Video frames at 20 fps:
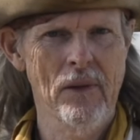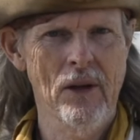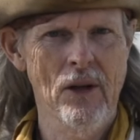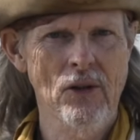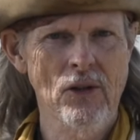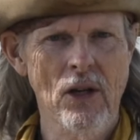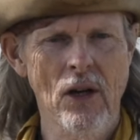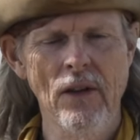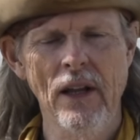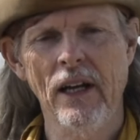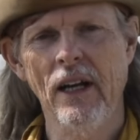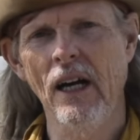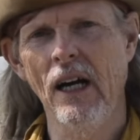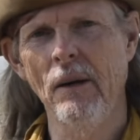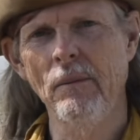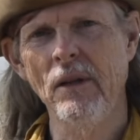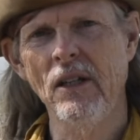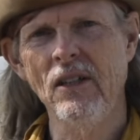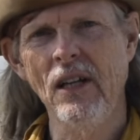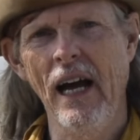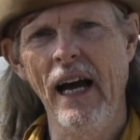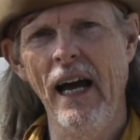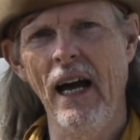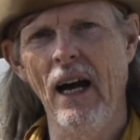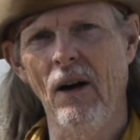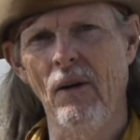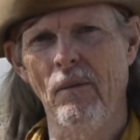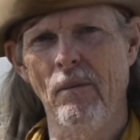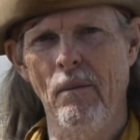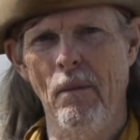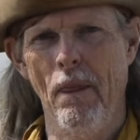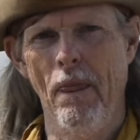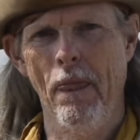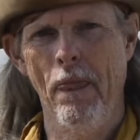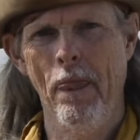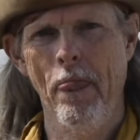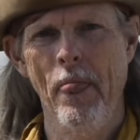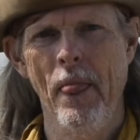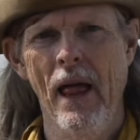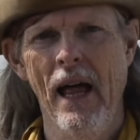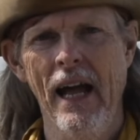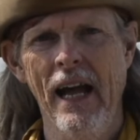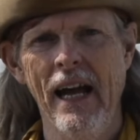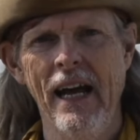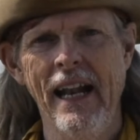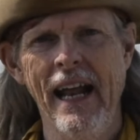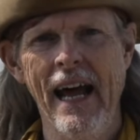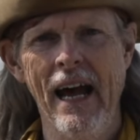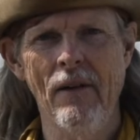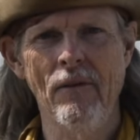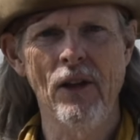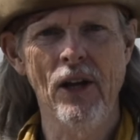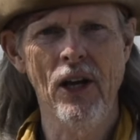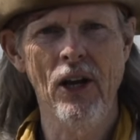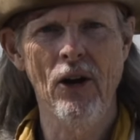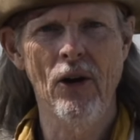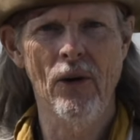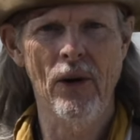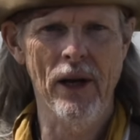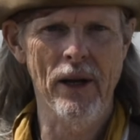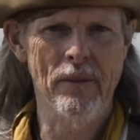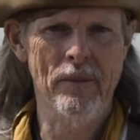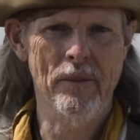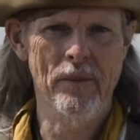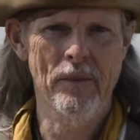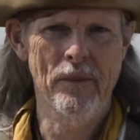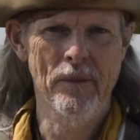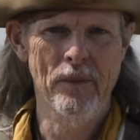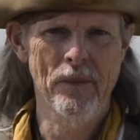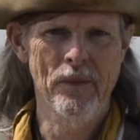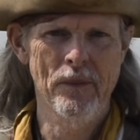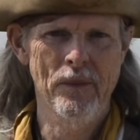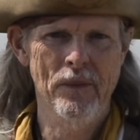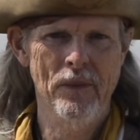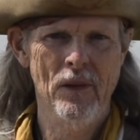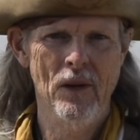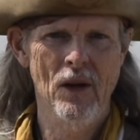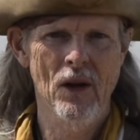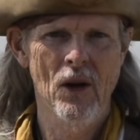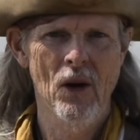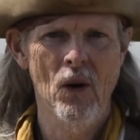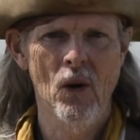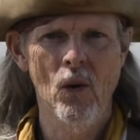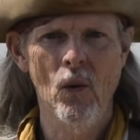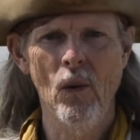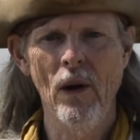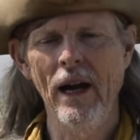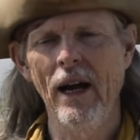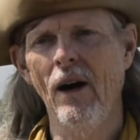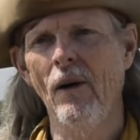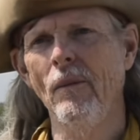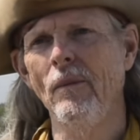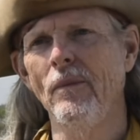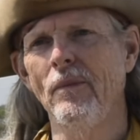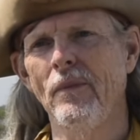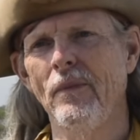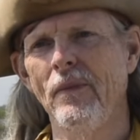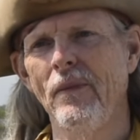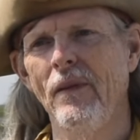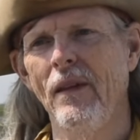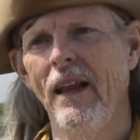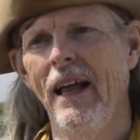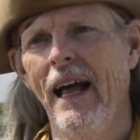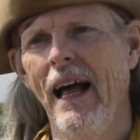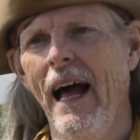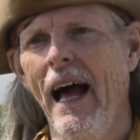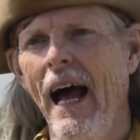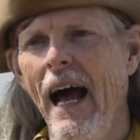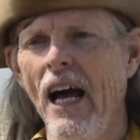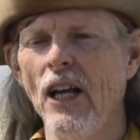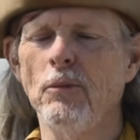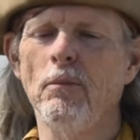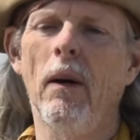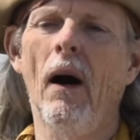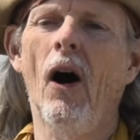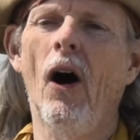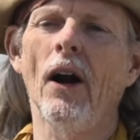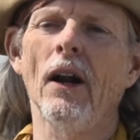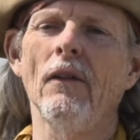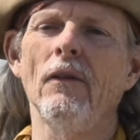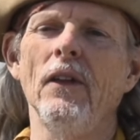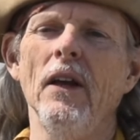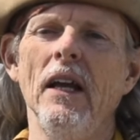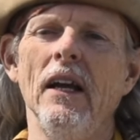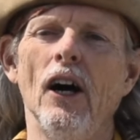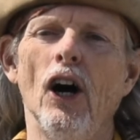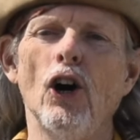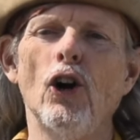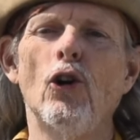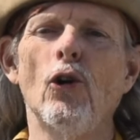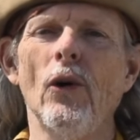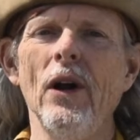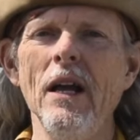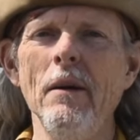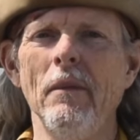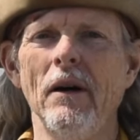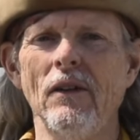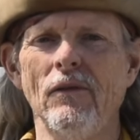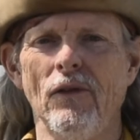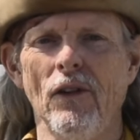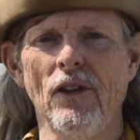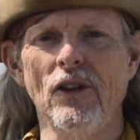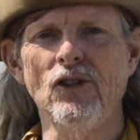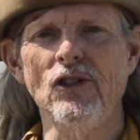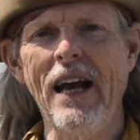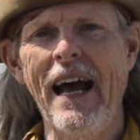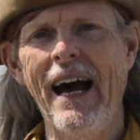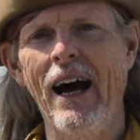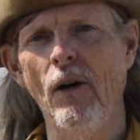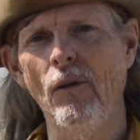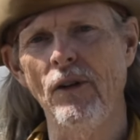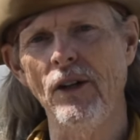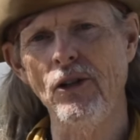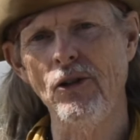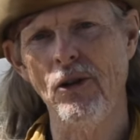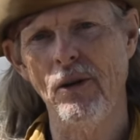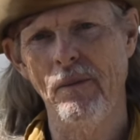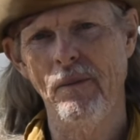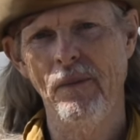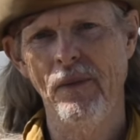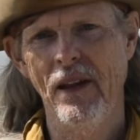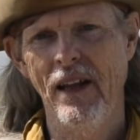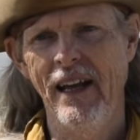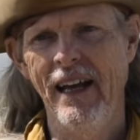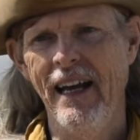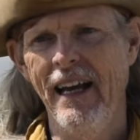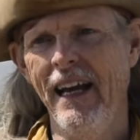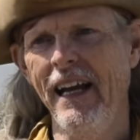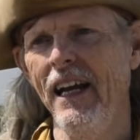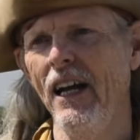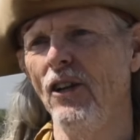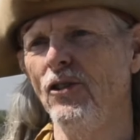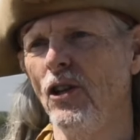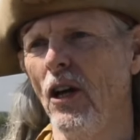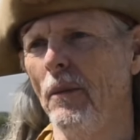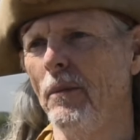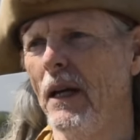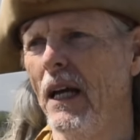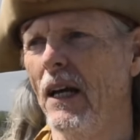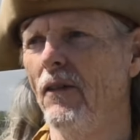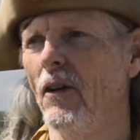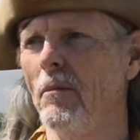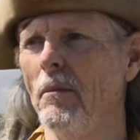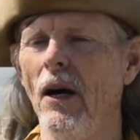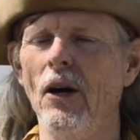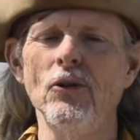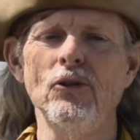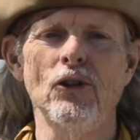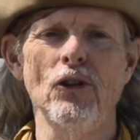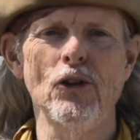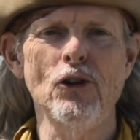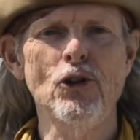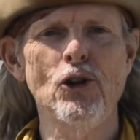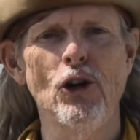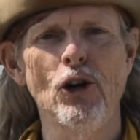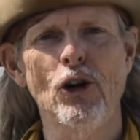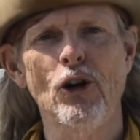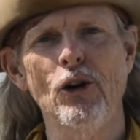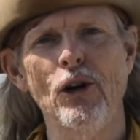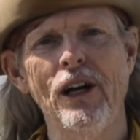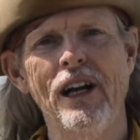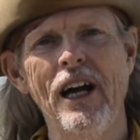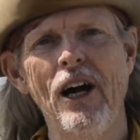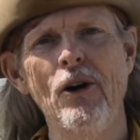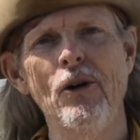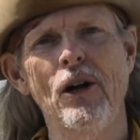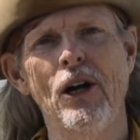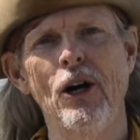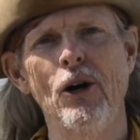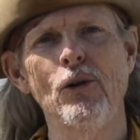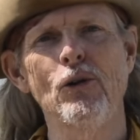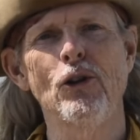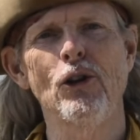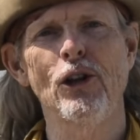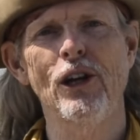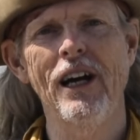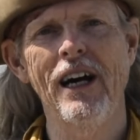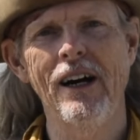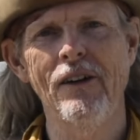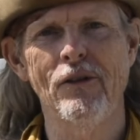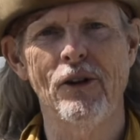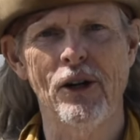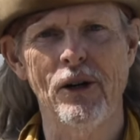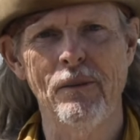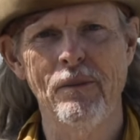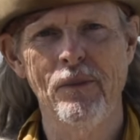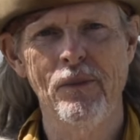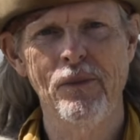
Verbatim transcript: So they come to town and have the hearing. Well, as part of the agreement for the salvage, he ends up giving most of the sugar and cocoa to the governor.